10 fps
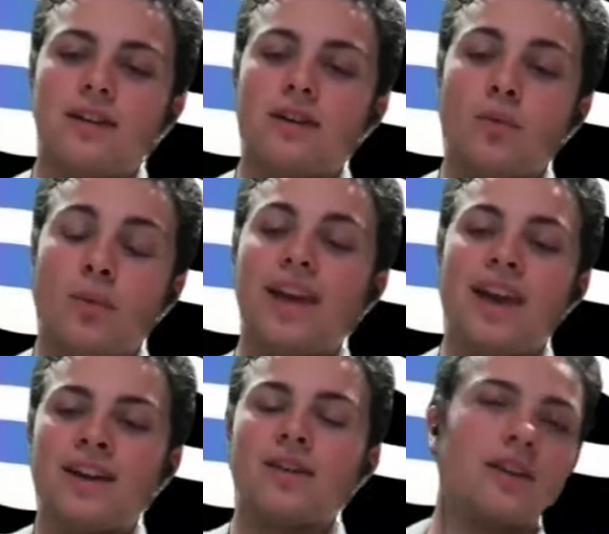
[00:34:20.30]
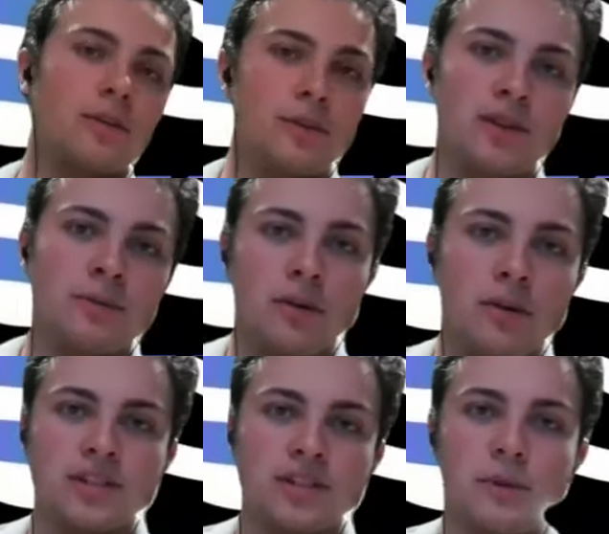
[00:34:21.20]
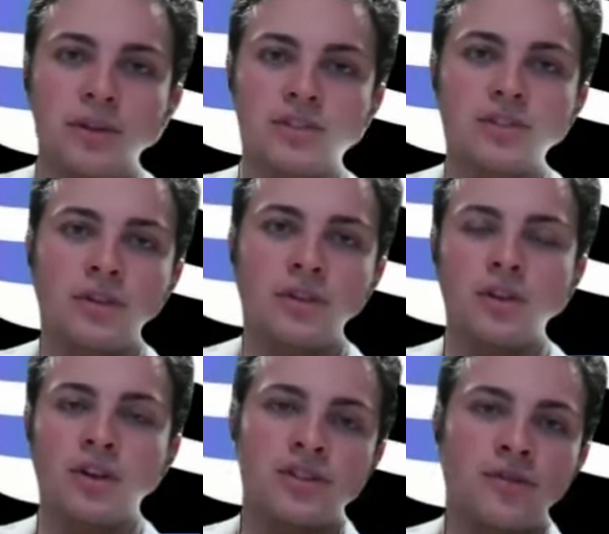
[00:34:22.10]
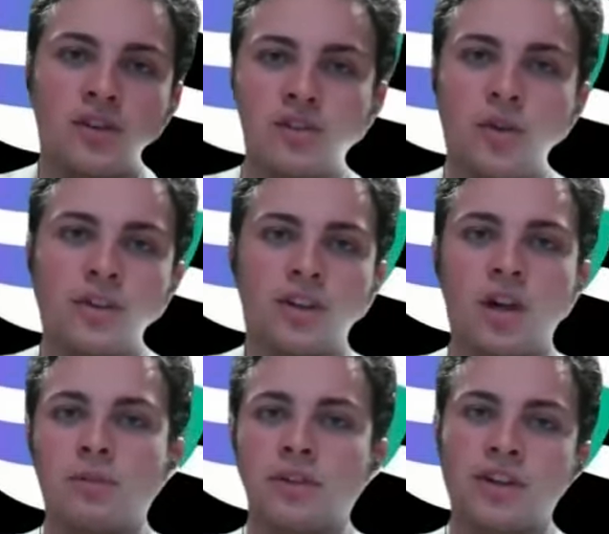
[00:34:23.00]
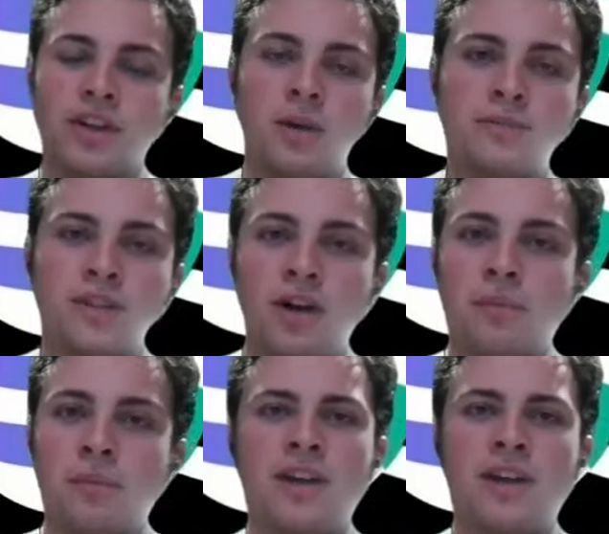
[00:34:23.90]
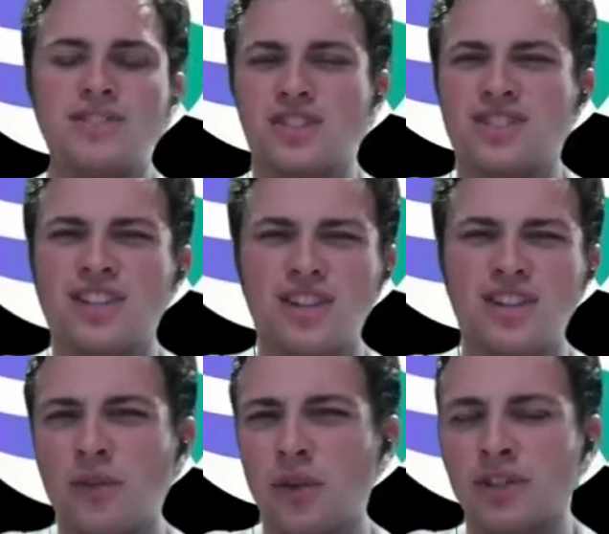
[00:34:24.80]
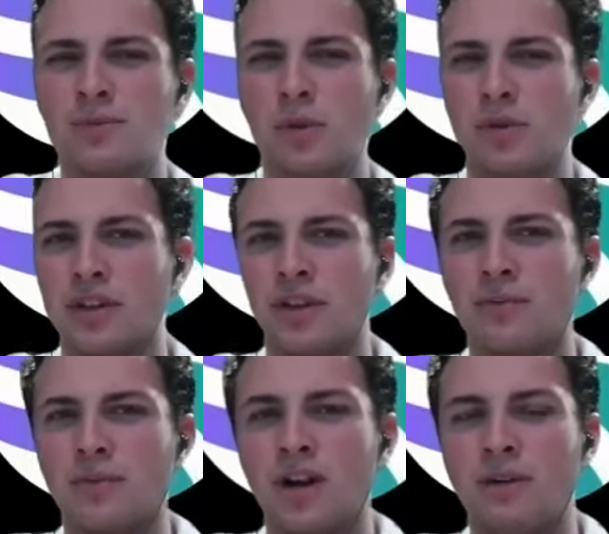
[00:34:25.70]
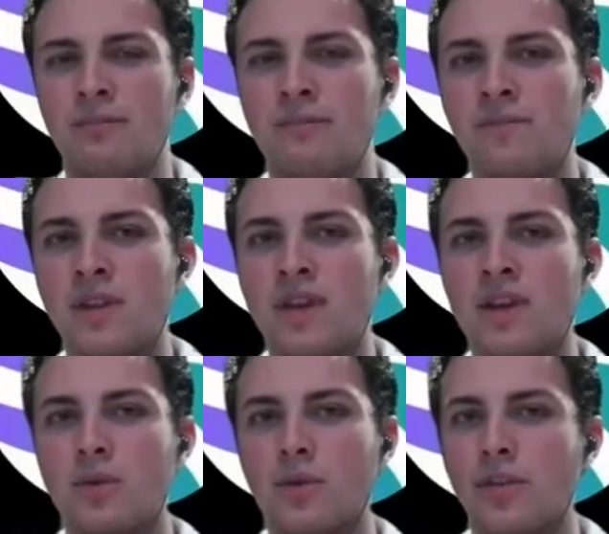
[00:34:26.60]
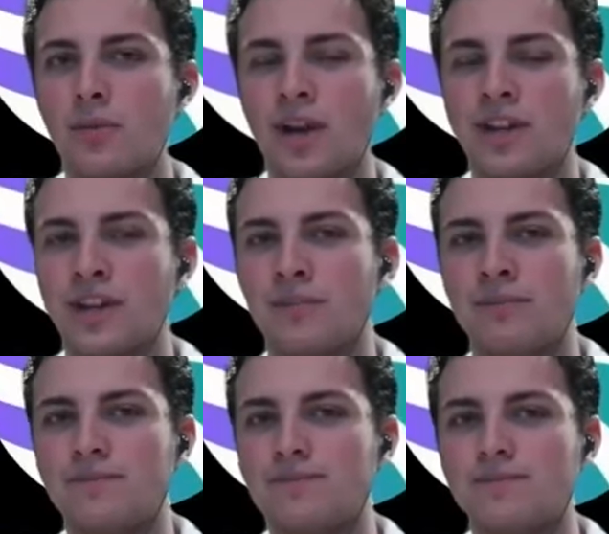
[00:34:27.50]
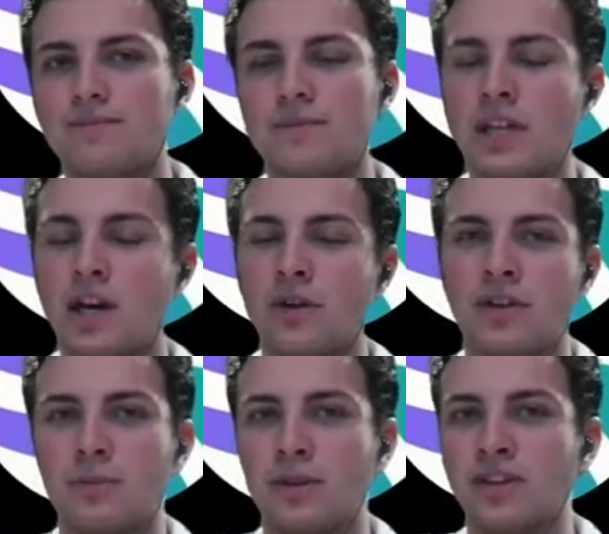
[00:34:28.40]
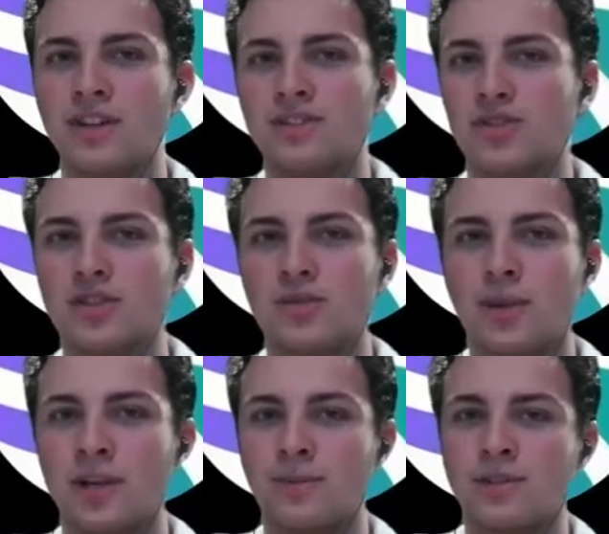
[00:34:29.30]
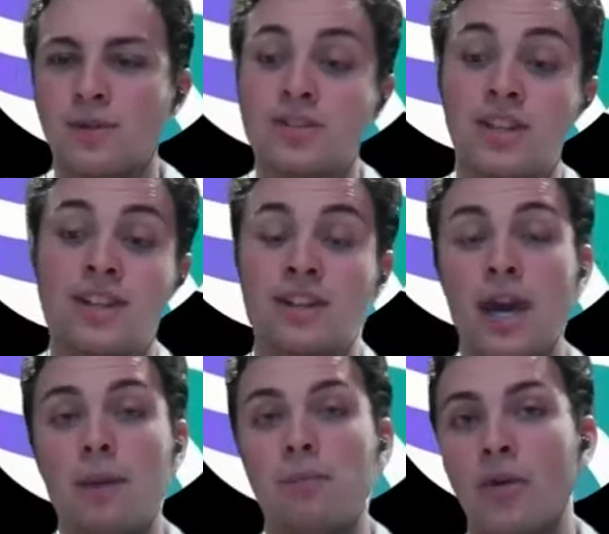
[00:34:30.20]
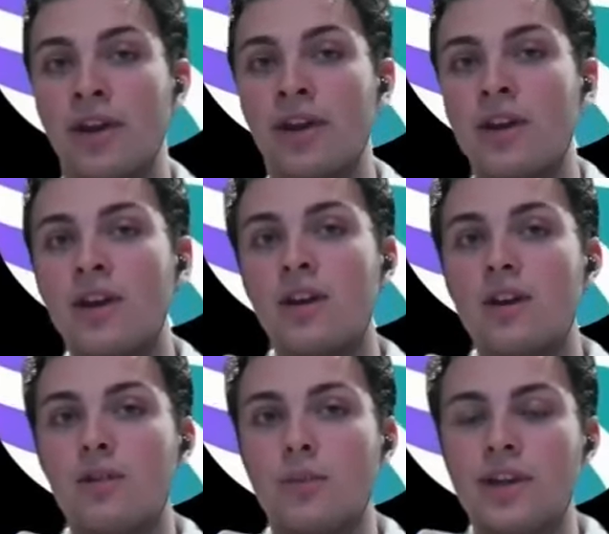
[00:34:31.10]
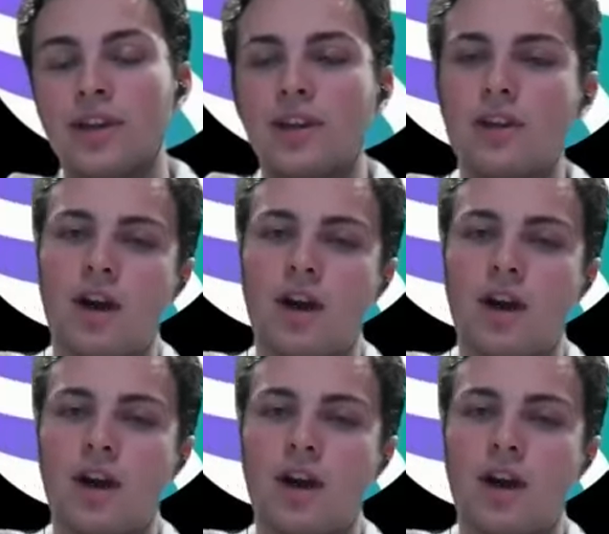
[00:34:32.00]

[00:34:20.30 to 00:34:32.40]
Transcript: and our community both experienced during the launch of our token a couple hiccups. Things just didn't go very smoothly with Radium. Now the community doesn't trust Radium as much, and at that point, we